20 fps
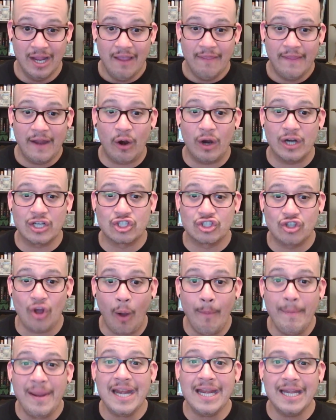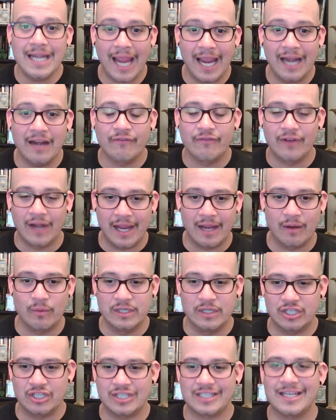There are so many native
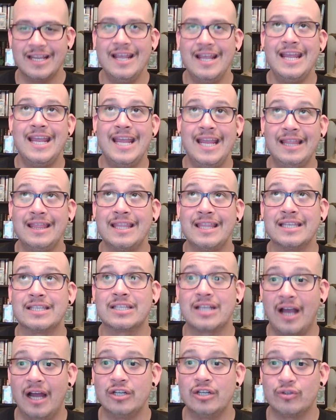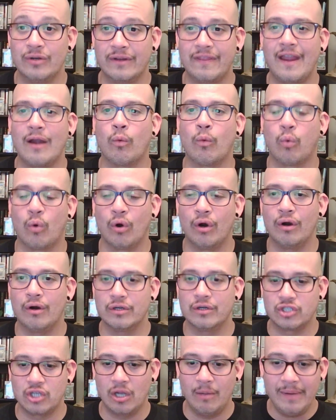languages in this country. There were
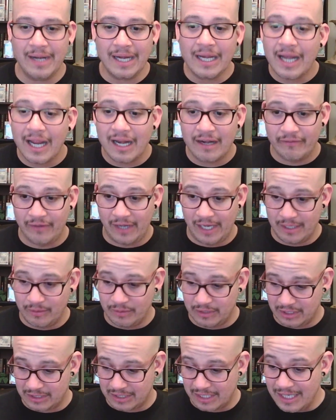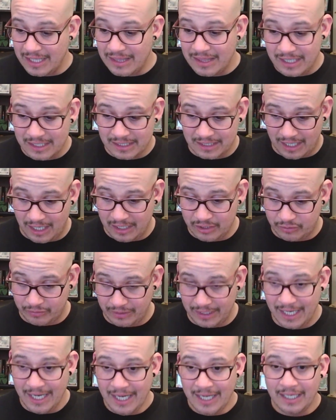so many native languages in this country.